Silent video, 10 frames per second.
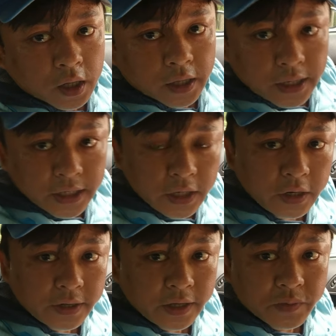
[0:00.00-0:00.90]
You can
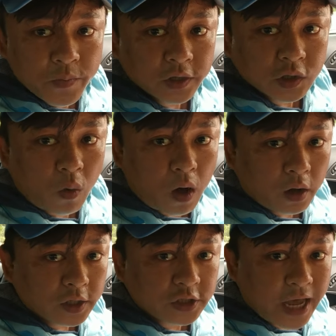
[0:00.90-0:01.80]
hear that the music
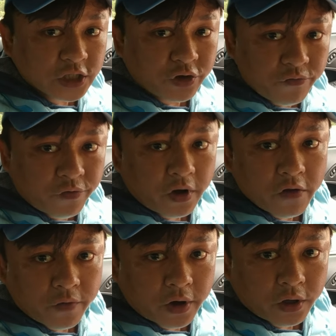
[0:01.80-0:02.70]
quality is actually very,
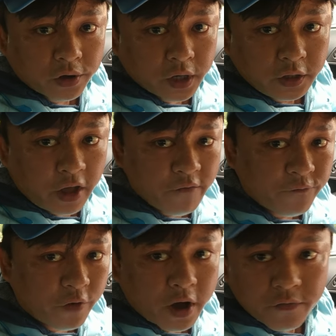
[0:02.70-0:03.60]
very good and
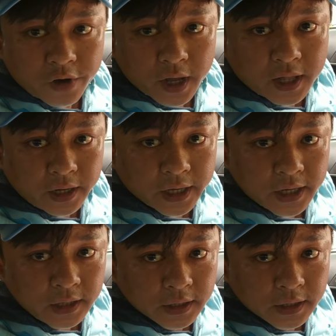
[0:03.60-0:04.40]
very, very clean.